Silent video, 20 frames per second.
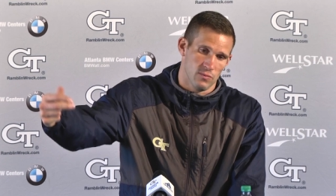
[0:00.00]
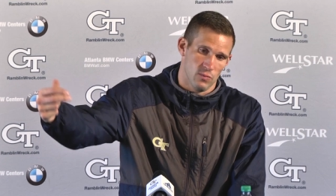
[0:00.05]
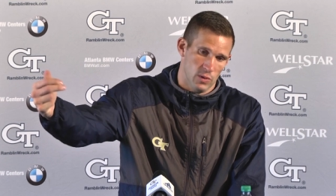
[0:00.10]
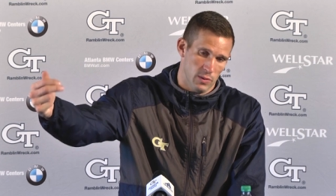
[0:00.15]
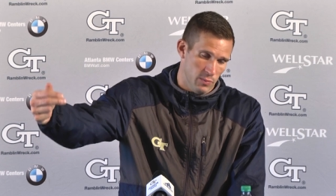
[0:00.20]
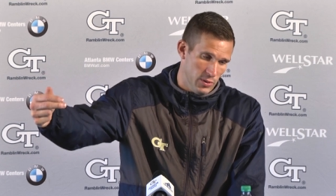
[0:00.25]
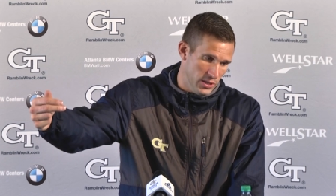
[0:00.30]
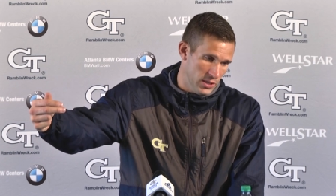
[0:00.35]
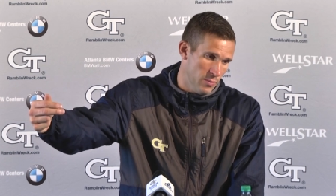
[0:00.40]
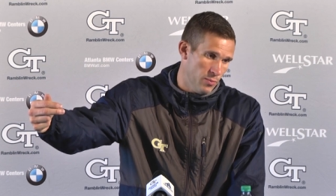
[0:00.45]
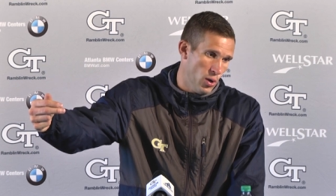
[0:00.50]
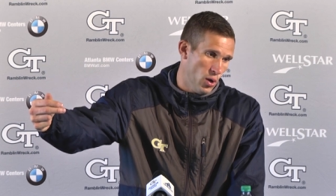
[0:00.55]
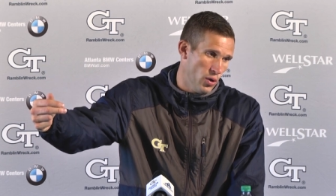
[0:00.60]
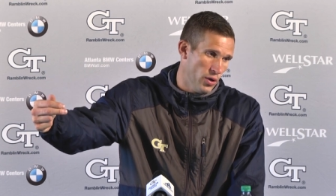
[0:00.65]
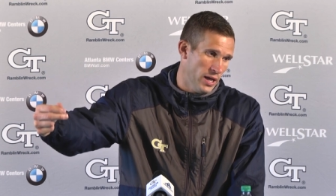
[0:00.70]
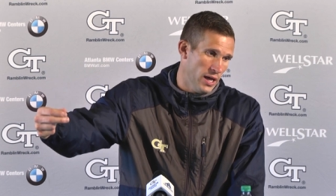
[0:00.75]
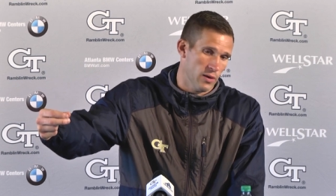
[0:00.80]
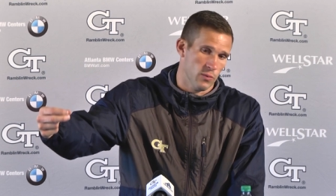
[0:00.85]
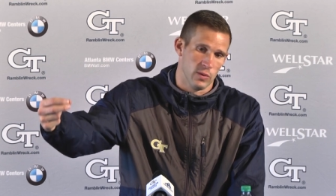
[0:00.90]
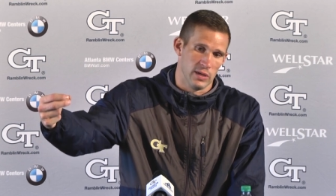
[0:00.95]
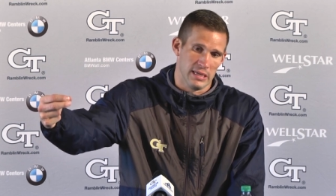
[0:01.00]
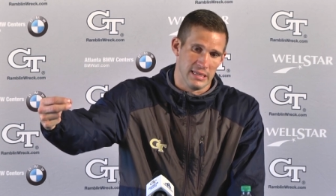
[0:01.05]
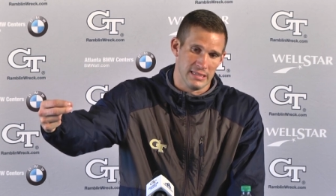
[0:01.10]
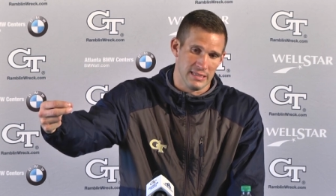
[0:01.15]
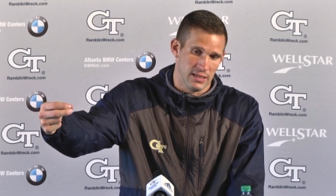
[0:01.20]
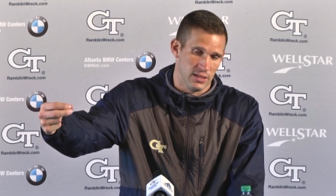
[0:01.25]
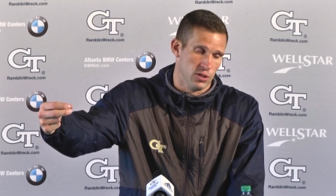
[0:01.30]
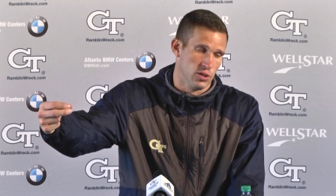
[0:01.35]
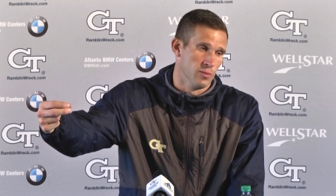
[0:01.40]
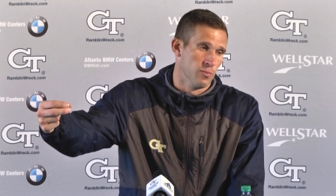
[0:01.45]
We put the ball down. We
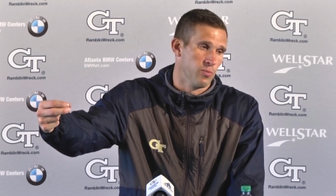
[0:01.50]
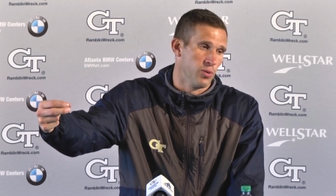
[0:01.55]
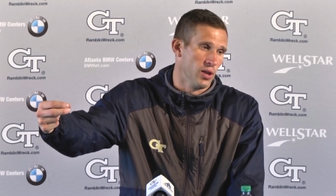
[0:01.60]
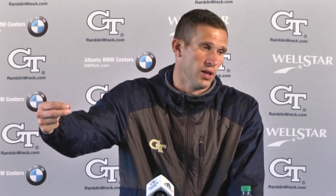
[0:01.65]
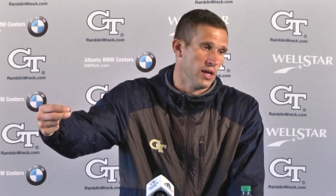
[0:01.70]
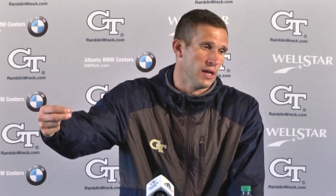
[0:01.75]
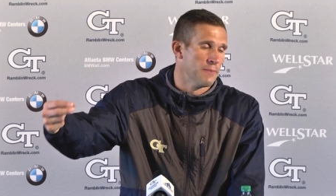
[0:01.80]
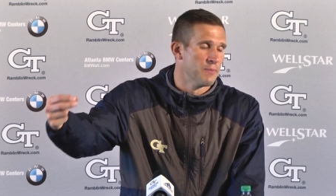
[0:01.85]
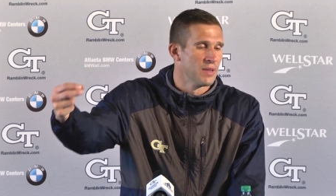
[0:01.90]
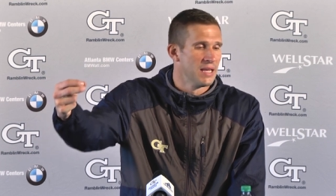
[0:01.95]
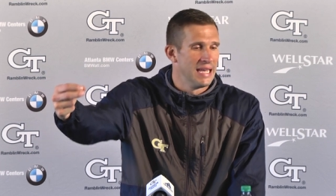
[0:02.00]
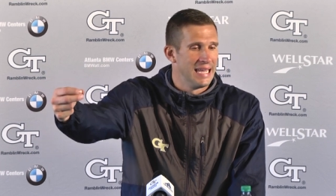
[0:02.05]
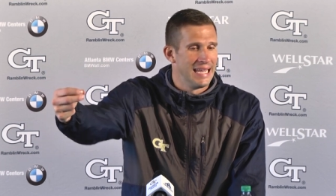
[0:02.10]
continued to play.